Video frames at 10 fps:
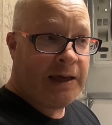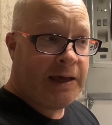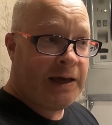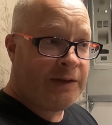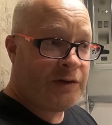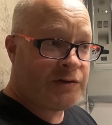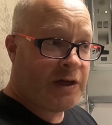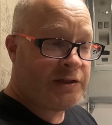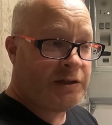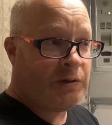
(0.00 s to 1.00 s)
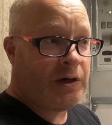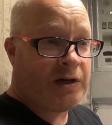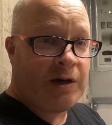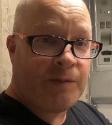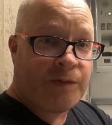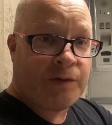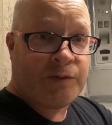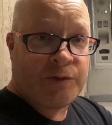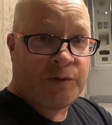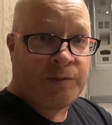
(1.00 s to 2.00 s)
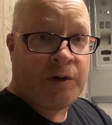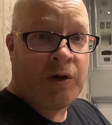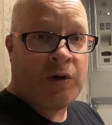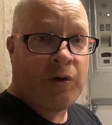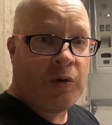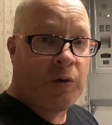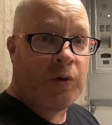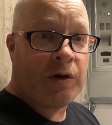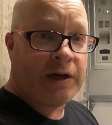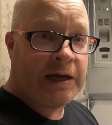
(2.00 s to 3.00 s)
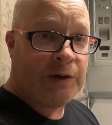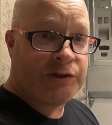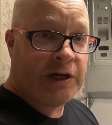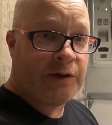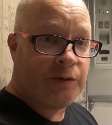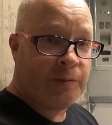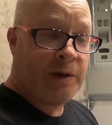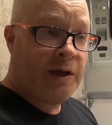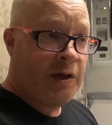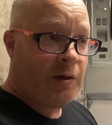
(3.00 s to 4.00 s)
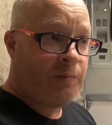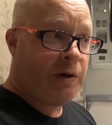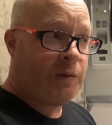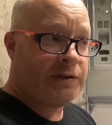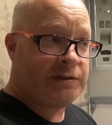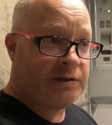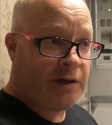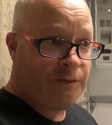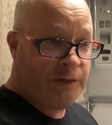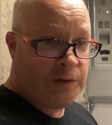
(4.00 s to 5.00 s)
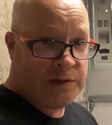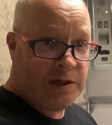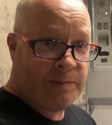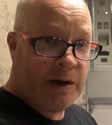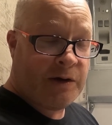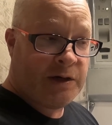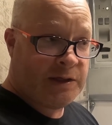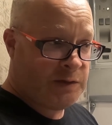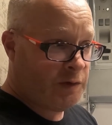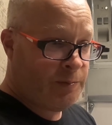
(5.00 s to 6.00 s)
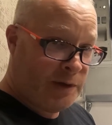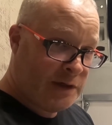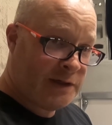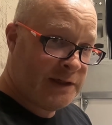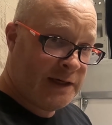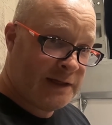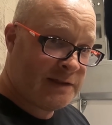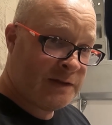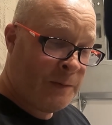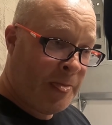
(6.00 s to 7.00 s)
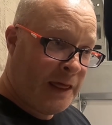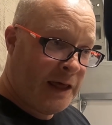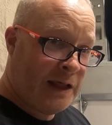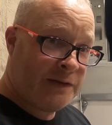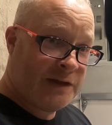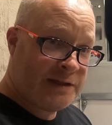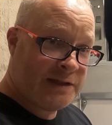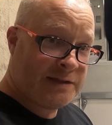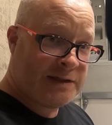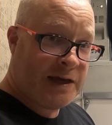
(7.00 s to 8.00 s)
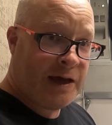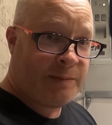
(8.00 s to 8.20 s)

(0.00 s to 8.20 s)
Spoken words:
and there's also a comfort room or a couchette room. But what's confusing about it is we booked our tickets, and this is